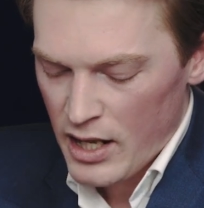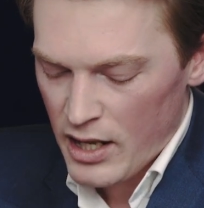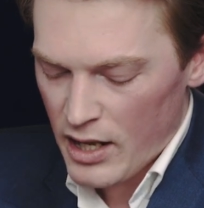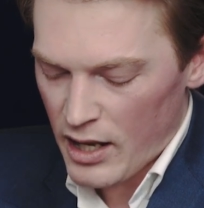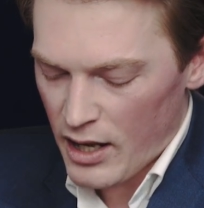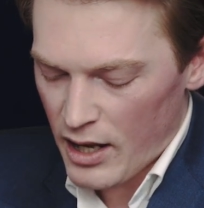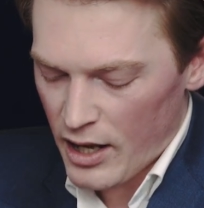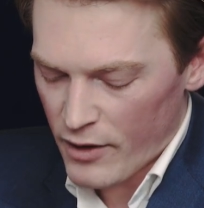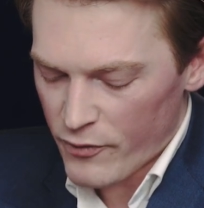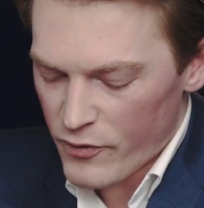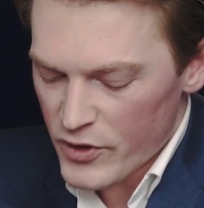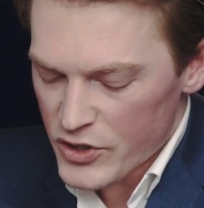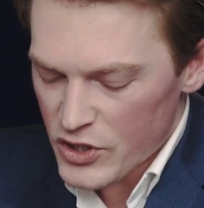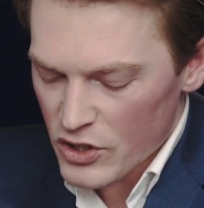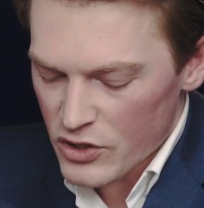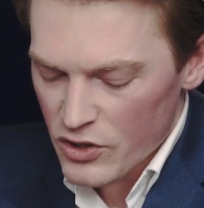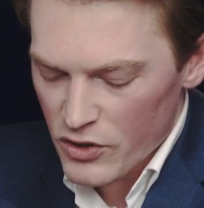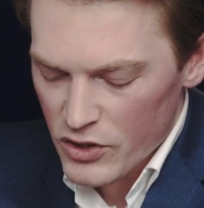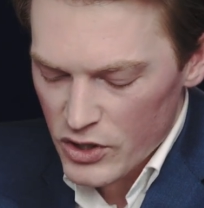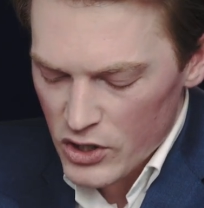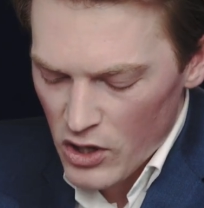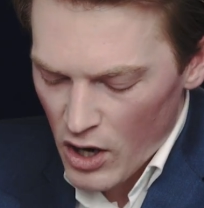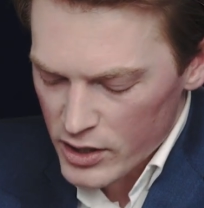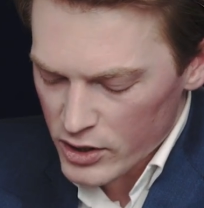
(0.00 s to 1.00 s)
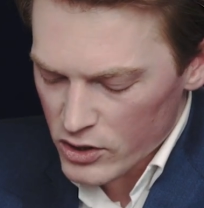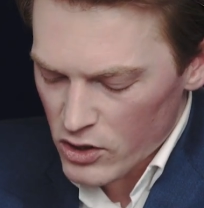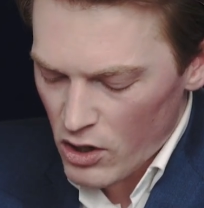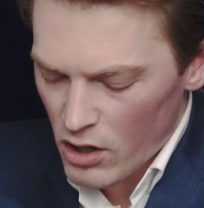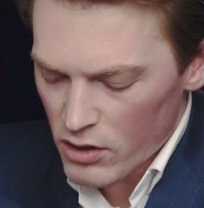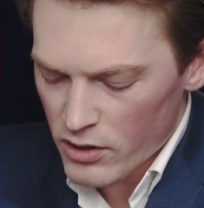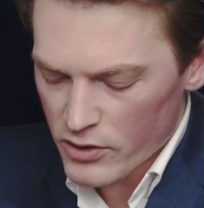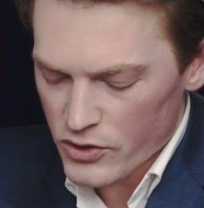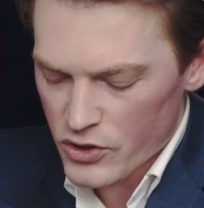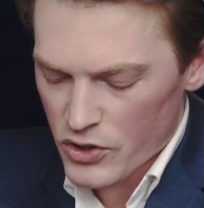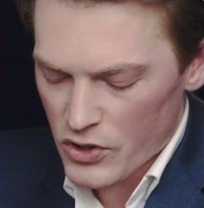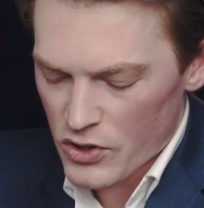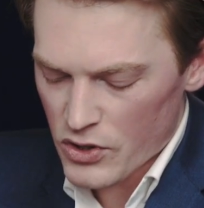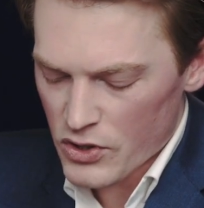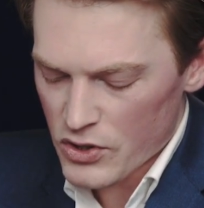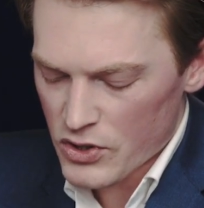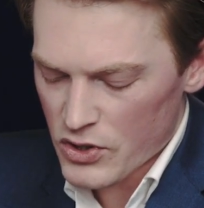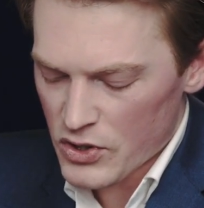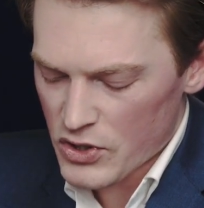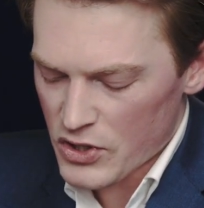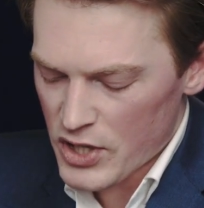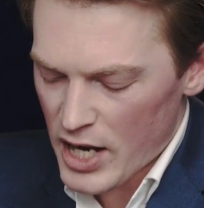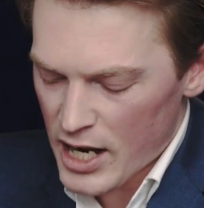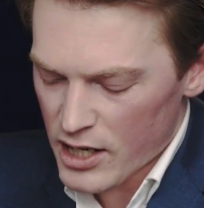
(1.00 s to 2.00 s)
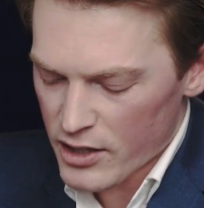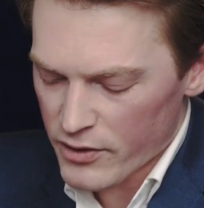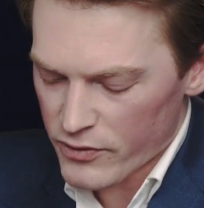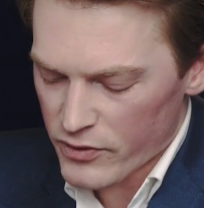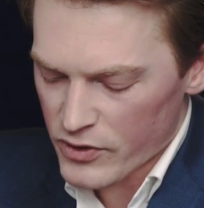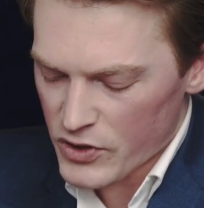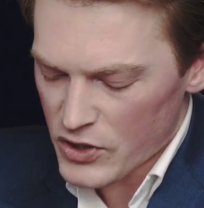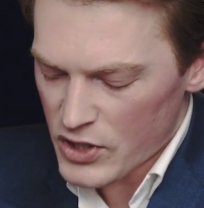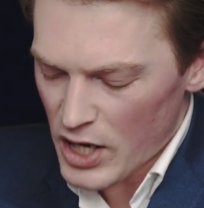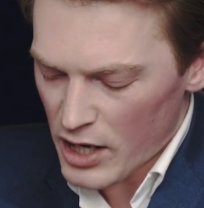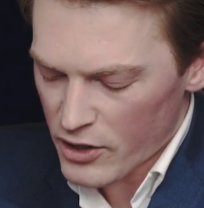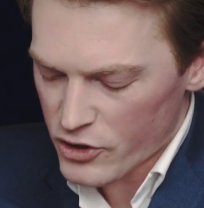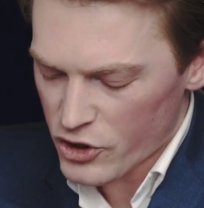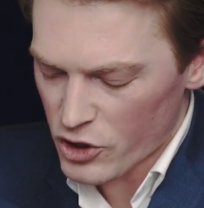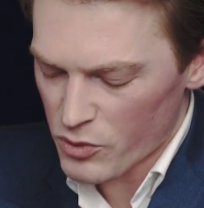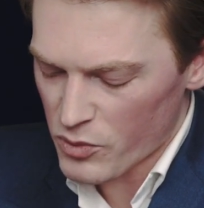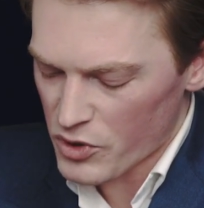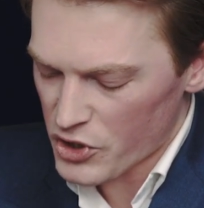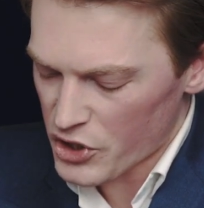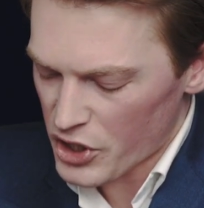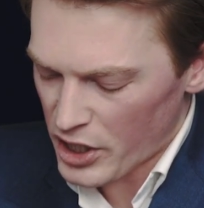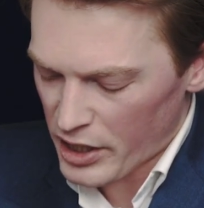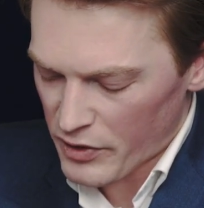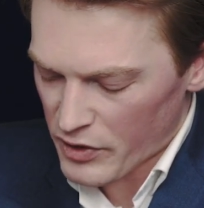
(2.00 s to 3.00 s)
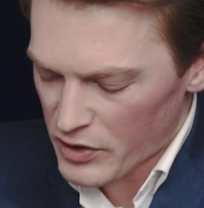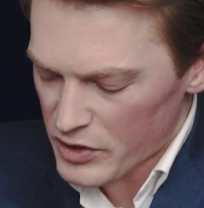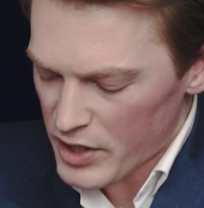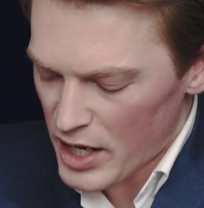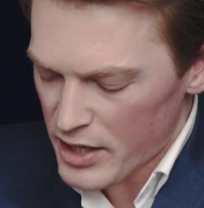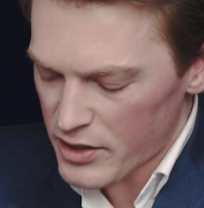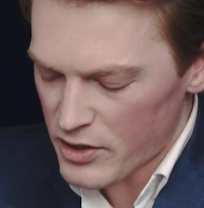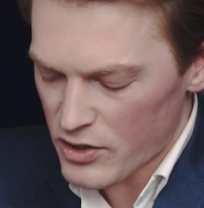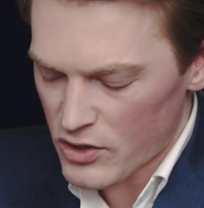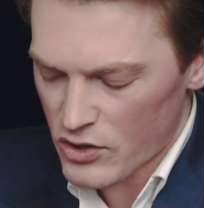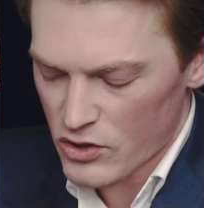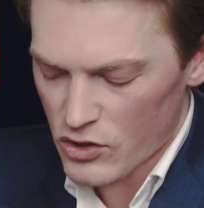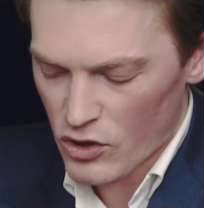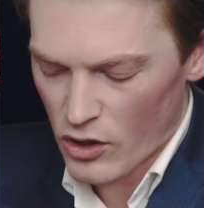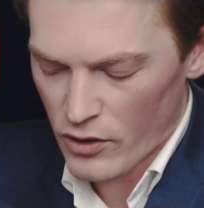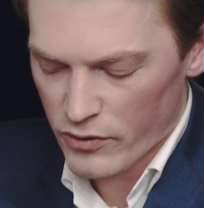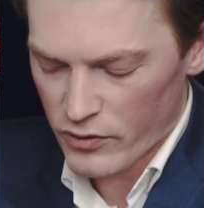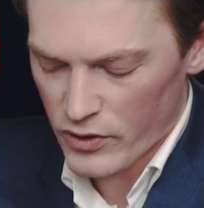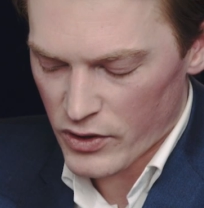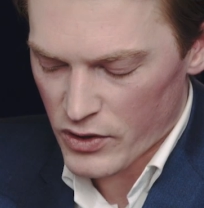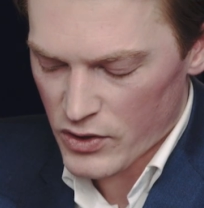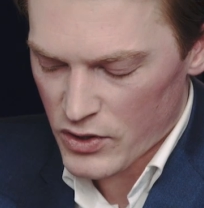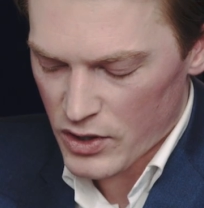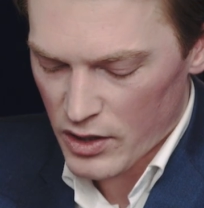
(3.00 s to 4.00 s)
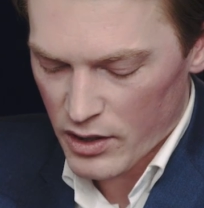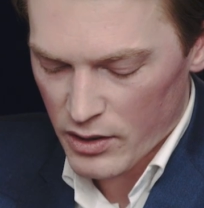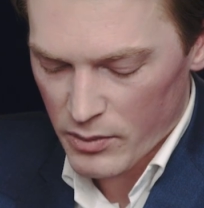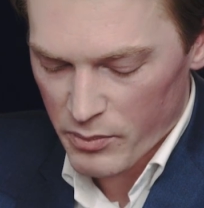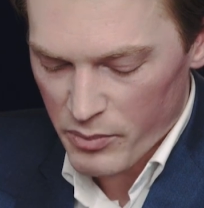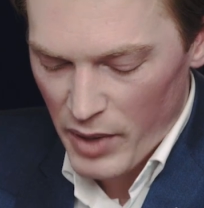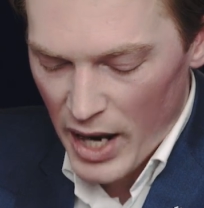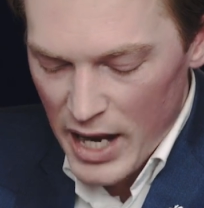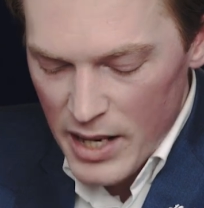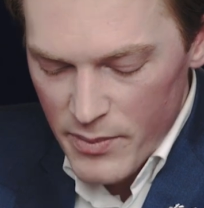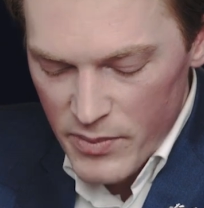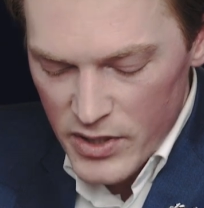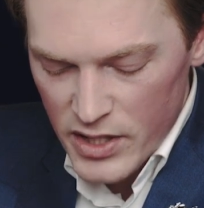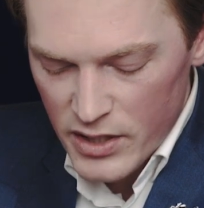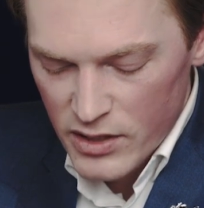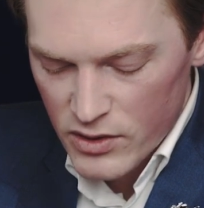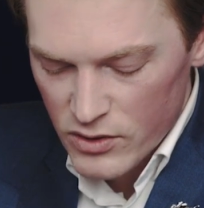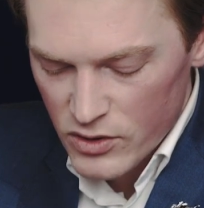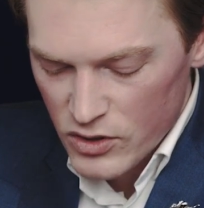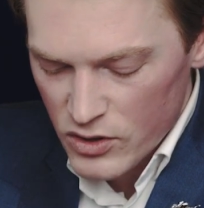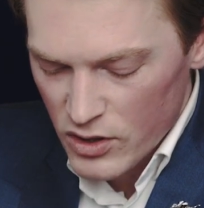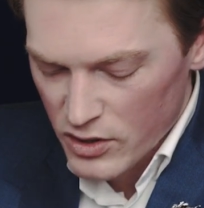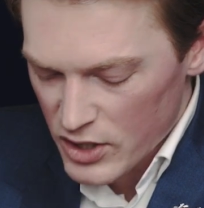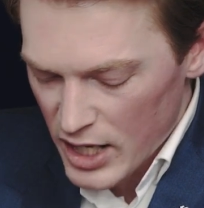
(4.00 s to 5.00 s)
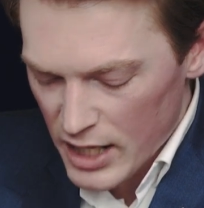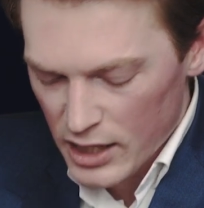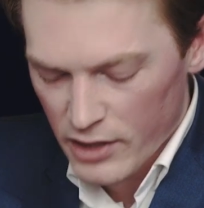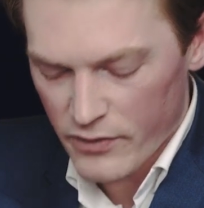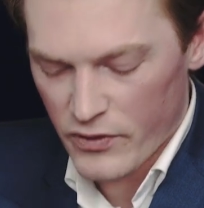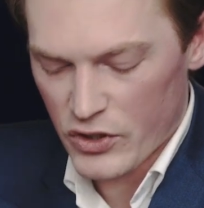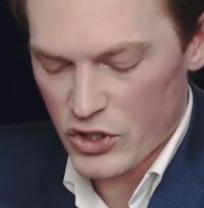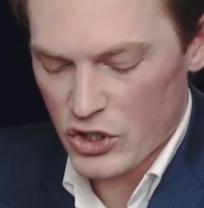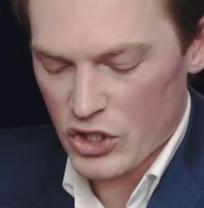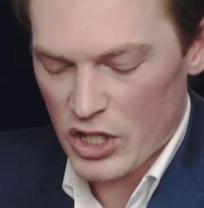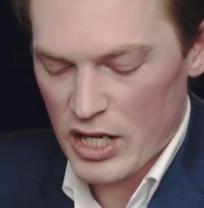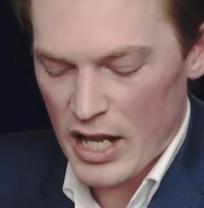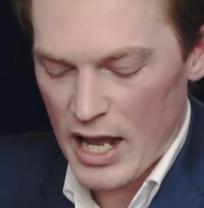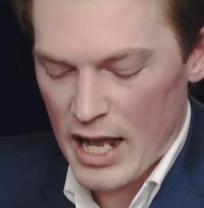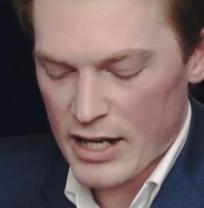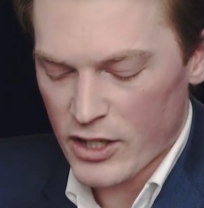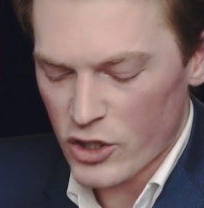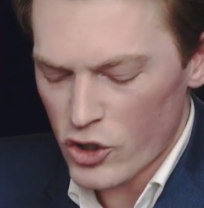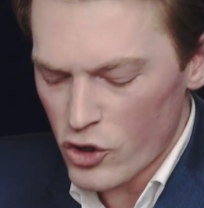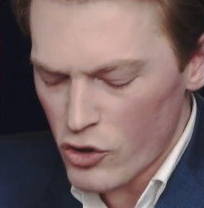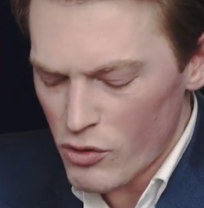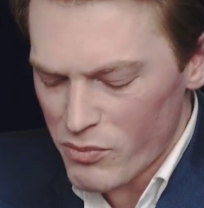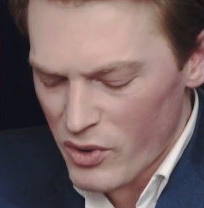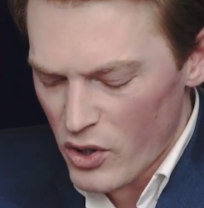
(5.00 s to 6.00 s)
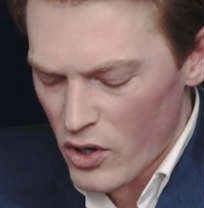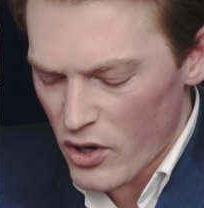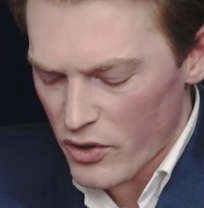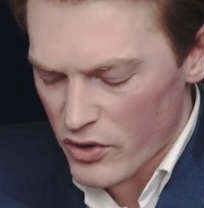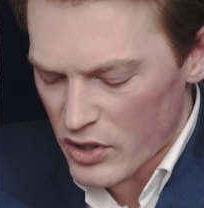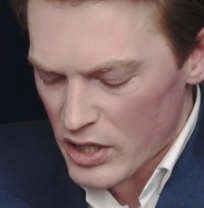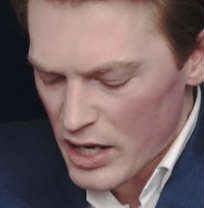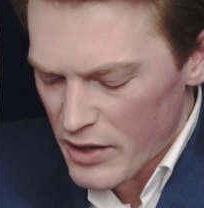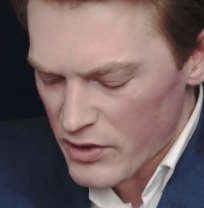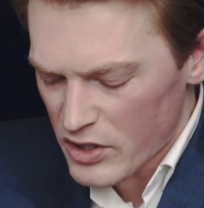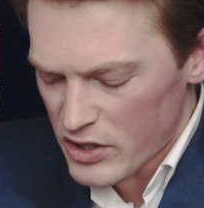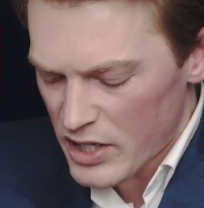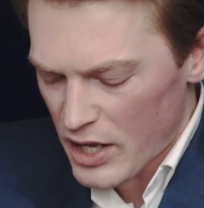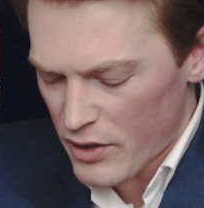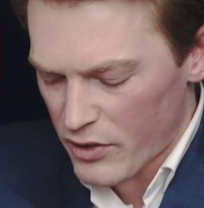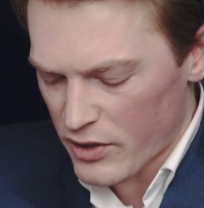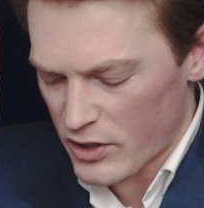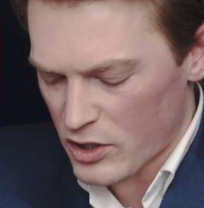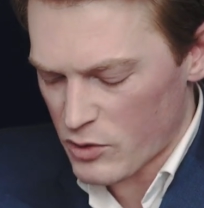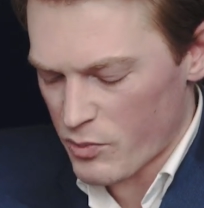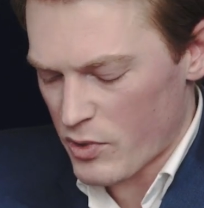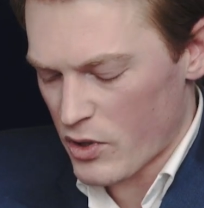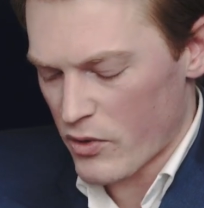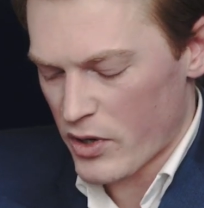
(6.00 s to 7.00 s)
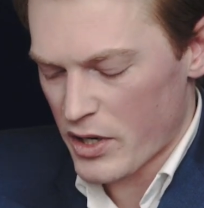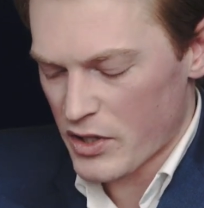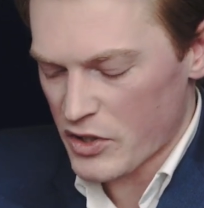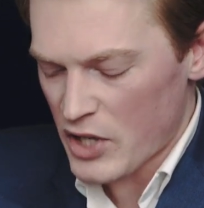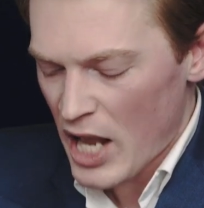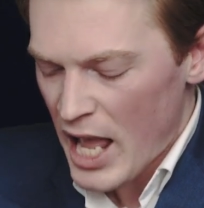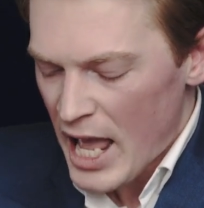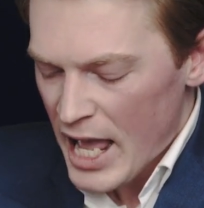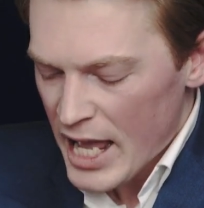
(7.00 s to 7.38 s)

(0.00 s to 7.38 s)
a visit to the gynecologist, the sound of a suction machine in the dentist's office, a baby in a television ad, a new birth, another death experience.